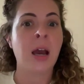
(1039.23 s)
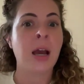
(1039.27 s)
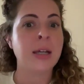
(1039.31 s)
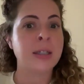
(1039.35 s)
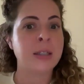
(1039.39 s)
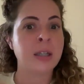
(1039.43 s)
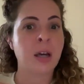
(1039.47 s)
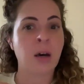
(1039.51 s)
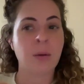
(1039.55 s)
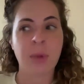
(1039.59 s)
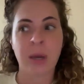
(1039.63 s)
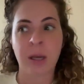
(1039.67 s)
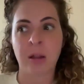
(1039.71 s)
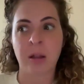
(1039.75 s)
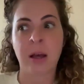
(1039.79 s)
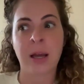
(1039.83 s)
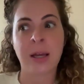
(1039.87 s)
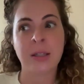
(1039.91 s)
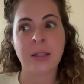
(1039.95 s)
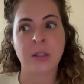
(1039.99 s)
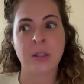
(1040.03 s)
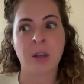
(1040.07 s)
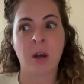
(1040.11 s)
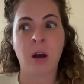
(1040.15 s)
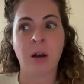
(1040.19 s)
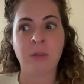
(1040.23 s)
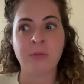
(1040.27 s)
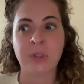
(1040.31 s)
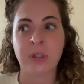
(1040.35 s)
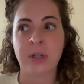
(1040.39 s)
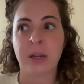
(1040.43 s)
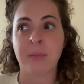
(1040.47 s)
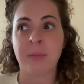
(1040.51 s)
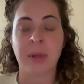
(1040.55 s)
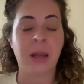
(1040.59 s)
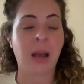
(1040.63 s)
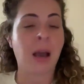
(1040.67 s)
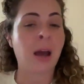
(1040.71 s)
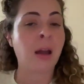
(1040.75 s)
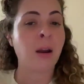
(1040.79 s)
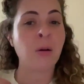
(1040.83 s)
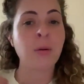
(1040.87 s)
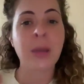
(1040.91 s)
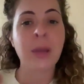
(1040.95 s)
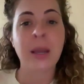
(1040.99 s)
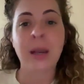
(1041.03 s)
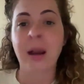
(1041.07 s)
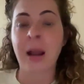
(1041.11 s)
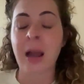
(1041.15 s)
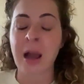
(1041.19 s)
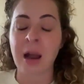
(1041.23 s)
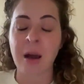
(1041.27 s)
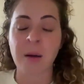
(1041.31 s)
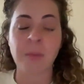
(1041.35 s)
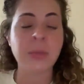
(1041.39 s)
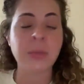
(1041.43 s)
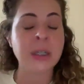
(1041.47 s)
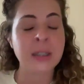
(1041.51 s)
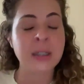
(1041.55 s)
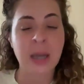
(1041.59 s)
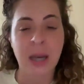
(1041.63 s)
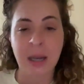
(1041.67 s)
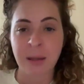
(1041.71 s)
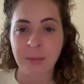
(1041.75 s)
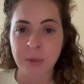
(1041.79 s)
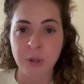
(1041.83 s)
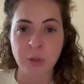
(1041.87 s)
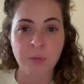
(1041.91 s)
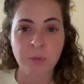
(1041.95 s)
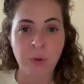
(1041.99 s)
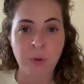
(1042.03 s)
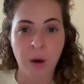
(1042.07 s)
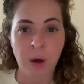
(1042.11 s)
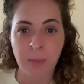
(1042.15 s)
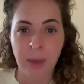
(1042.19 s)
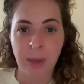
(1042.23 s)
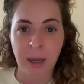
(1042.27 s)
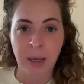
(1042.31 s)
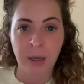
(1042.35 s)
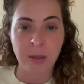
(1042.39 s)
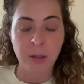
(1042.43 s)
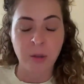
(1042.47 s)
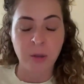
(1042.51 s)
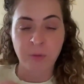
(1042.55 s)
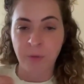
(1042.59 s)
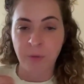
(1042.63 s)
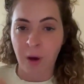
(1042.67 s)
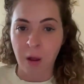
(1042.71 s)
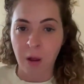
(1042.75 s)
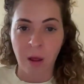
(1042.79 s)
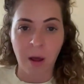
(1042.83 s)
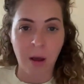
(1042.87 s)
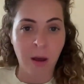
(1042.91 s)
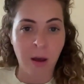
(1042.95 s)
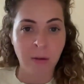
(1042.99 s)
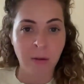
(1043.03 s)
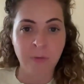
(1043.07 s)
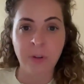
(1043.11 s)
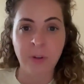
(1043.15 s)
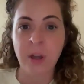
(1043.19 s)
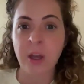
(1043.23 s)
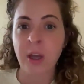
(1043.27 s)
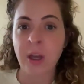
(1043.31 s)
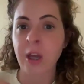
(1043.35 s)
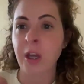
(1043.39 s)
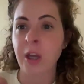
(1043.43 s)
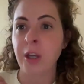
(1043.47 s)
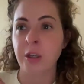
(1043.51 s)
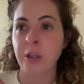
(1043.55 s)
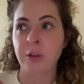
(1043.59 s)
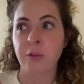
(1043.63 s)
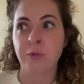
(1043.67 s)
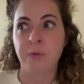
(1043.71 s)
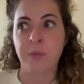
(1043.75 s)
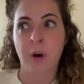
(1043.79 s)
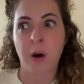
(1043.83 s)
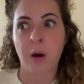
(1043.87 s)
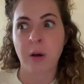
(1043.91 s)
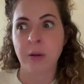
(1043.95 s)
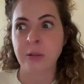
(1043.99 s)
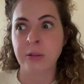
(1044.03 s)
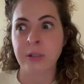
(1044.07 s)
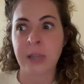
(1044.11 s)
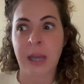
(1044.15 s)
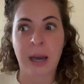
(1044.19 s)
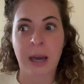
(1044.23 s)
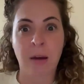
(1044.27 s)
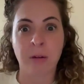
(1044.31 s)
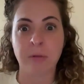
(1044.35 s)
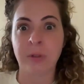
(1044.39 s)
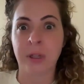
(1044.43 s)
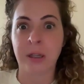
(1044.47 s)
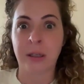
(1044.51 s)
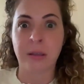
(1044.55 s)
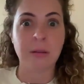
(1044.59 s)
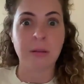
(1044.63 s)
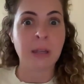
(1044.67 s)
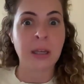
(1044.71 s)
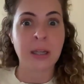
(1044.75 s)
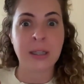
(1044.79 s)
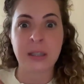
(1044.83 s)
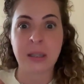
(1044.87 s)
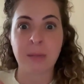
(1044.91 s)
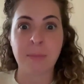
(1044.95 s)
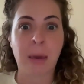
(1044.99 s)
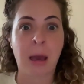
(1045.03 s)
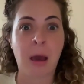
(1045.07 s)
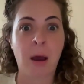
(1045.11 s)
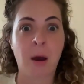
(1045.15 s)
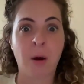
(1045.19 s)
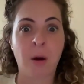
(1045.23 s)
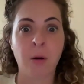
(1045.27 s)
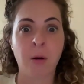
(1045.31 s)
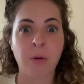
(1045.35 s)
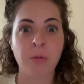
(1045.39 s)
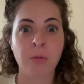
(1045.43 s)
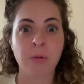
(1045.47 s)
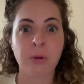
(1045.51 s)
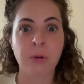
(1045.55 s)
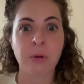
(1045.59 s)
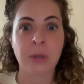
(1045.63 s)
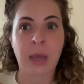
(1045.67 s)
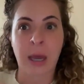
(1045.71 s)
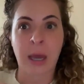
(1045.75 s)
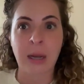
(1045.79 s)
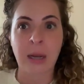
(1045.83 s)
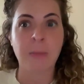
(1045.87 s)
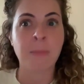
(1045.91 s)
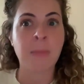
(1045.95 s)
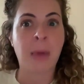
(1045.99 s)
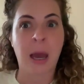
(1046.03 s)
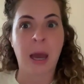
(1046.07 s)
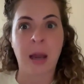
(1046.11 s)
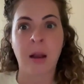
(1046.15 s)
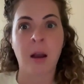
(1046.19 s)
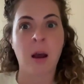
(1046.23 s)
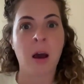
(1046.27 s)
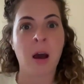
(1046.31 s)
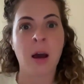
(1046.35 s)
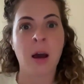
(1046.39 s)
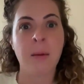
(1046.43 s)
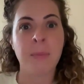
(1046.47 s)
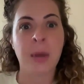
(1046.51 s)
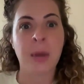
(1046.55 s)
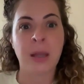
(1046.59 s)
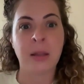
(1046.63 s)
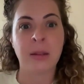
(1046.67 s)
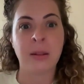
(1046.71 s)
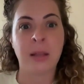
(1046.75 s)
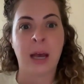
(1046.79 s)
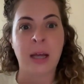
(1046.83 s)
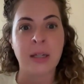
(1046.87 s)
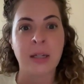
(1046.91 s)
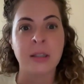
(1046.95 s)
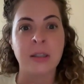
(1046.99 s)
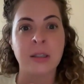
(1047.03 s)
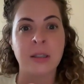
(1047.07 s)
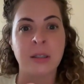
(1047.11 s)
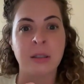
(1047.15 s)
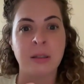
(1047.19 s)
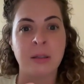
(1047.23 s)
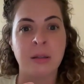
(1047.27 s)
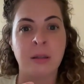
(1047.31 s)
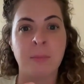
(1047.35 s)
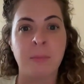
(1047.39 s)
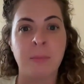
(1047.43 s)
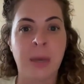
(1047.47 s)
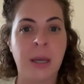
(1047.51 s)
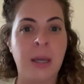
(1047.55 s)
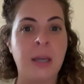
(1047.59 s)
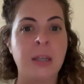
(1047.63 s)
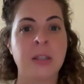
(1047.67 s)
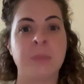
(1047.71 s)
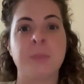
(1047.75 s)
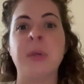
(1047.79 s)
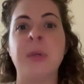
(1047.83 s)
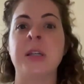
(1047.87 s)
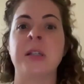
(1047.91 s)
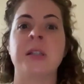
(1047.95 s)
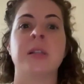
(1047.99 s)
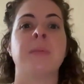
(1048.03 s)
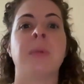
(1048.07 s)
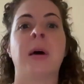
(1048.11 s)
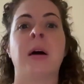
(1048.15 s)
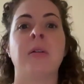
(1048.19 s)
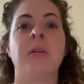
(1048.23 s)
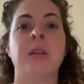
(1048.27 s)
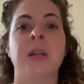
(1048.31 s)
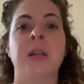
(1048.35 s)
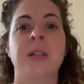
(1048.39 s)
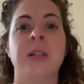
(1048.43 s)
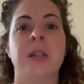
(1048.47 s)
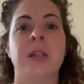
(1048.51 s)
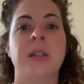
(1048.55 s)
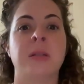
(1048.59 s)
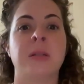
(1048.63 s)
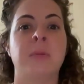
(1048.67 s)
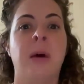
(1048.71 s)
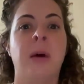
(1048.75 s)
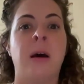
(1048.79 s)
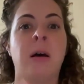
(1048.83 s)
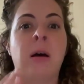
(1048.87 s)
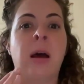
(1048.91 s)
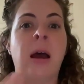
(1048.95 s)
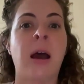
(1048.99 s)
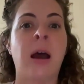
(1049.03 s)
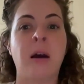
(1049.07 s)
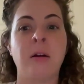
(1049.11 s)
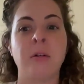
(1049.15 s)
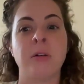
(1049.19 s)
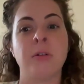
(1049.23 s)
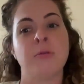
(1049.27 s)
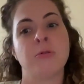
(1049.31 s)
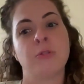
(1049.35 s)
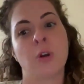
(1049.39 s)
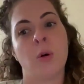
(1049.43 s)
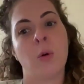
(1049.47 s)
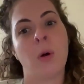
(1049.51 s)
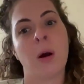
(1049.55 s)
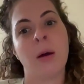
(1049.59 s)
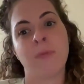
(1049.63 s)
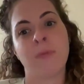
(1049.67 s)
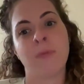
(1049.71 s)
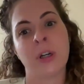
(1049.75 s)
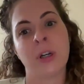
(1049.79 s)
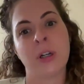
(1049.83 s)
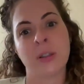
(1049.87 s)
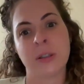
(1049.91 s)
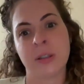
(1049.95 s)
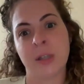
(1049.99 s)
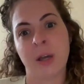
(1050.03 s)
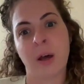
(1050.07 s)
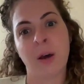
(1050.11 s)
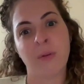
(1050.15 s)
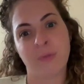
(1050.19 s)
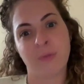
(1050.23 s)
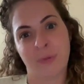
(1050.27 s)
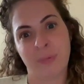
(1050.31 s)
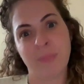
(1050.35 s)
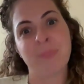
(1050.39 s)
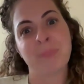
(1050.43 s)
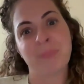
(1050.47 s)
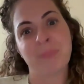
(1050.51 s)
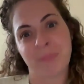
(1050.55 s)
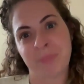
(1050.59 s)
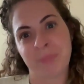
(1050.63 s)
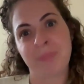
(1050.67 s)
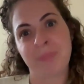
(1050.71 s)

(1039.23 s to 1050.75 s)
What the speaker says: I tell my clients often, I'm like, I don't care how many times you fall back, you fall off, you fall down, like it's about getting back up. And that's the biggest piece about this. It's about how you show up for yourself.